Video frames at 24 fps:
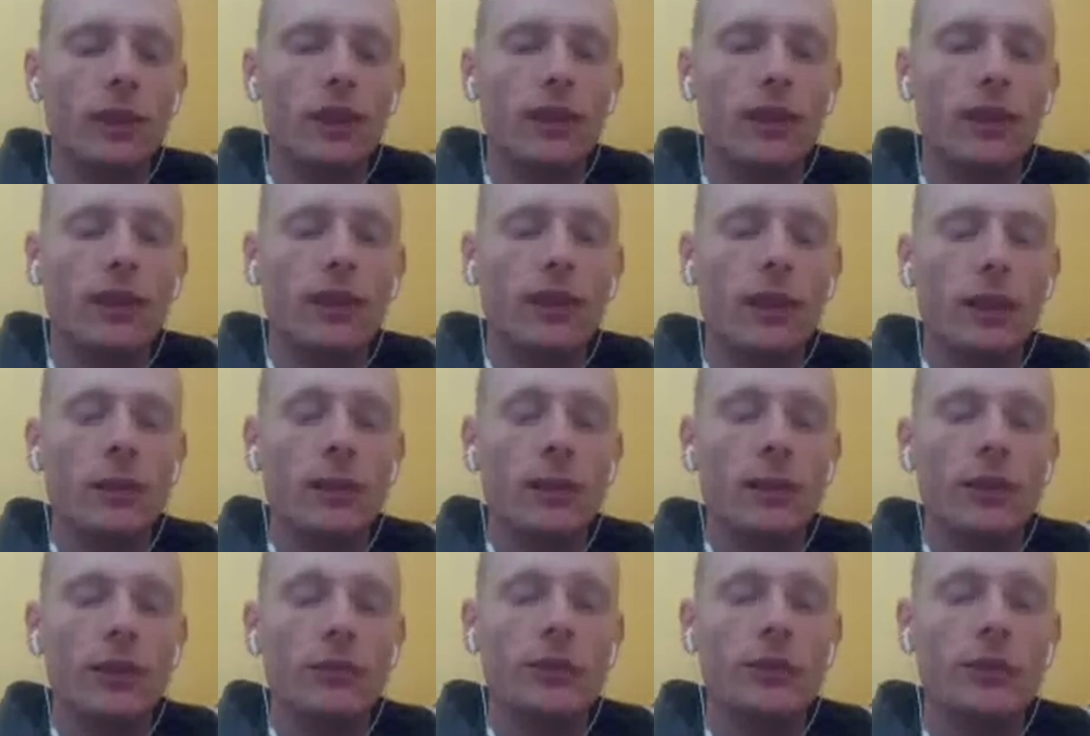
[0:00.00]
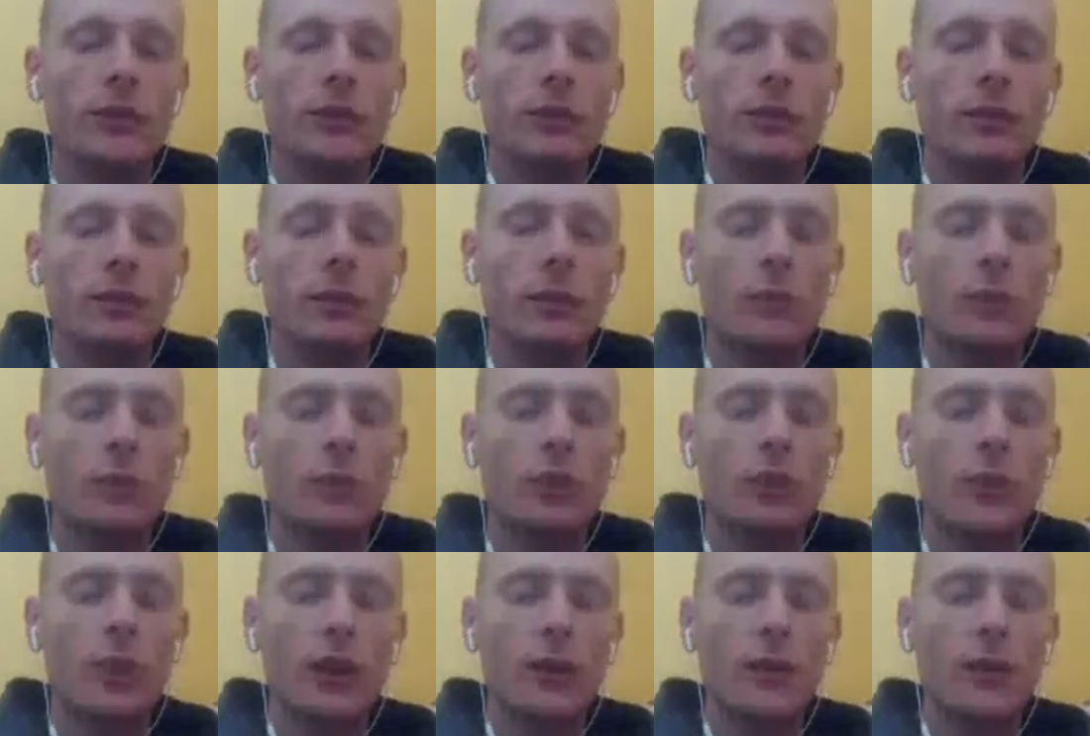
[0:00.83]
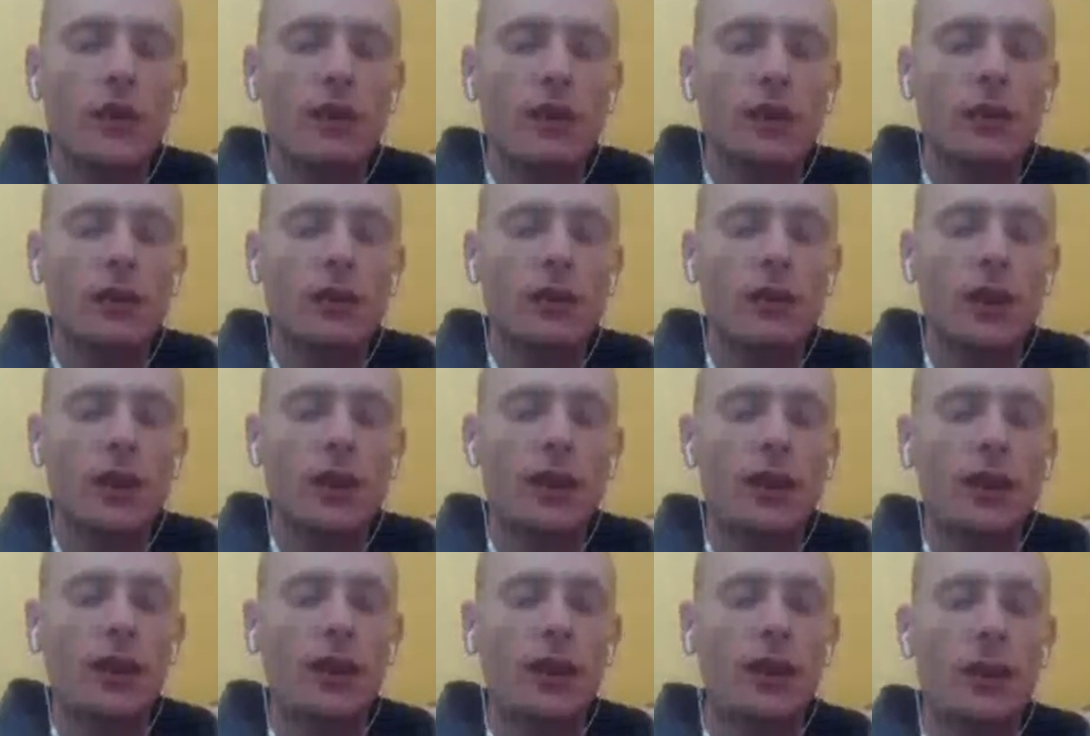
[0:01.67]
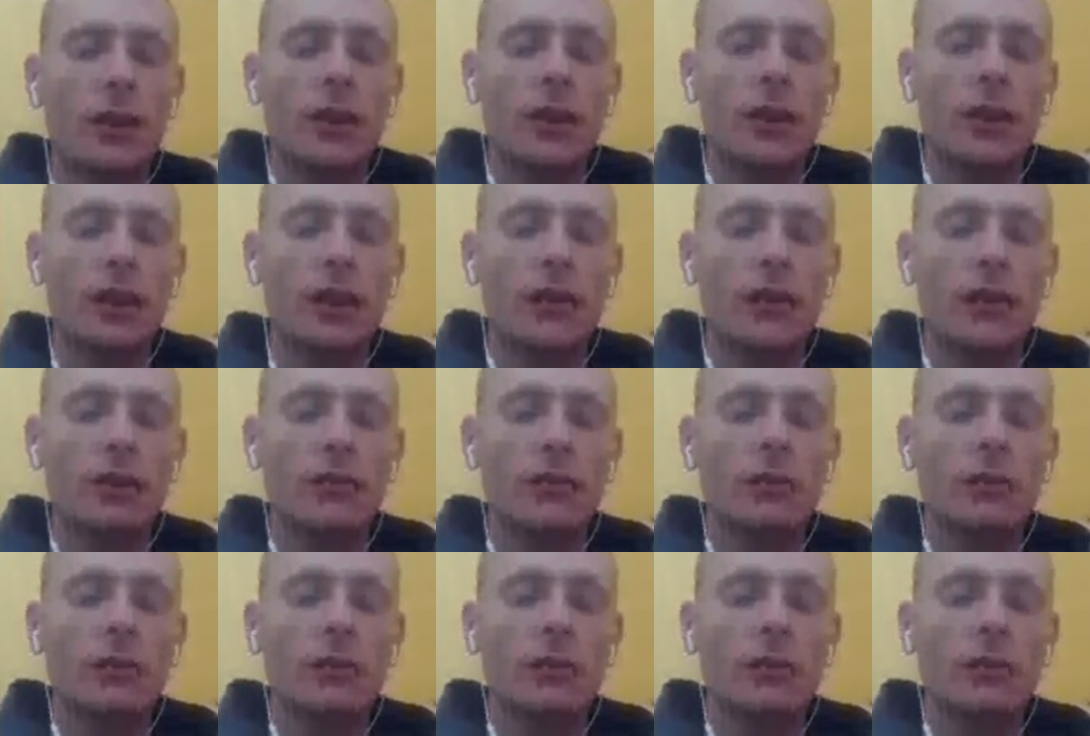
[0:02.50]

Uh, when there's two enemies on screen, you can...